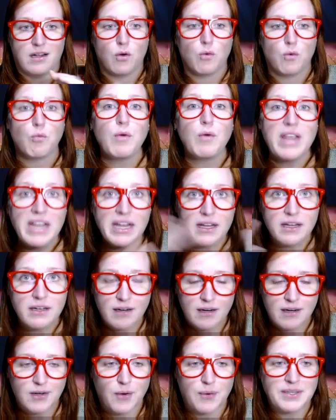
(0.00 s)
We
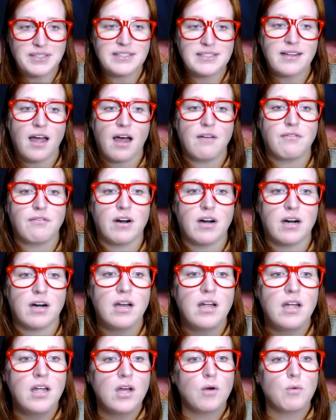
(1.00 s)
are going to cover
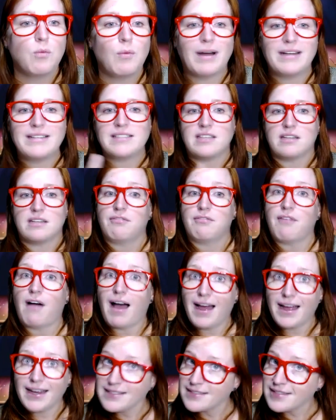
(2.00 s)
what
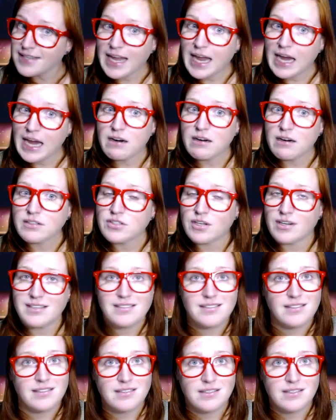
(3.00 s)
defines a character
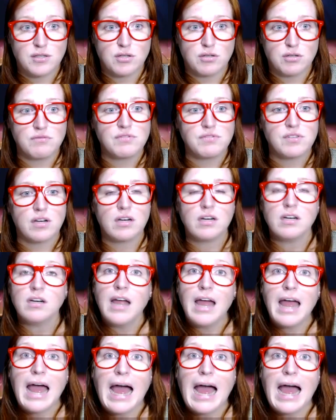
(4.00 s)
as a seducer,